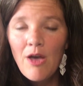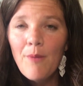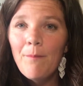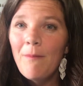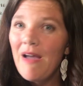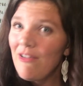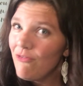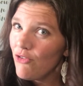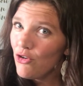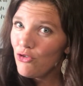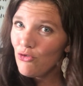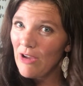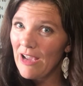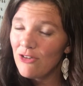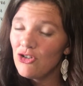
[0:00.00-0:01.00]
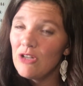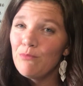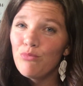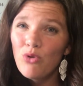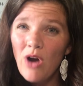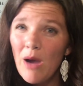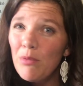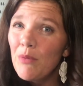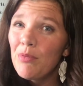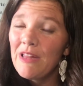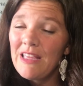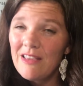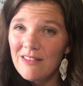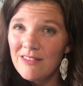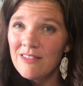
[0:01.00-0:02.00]
my first reaction probably
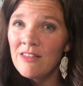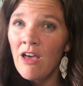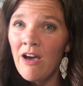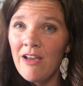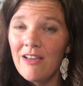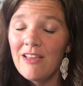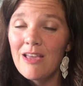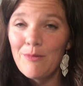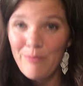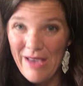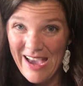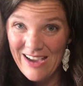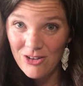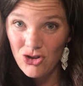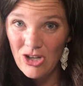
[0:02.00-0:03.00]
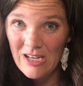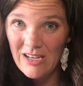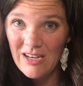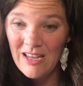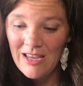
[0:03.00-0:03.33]
is not compassion.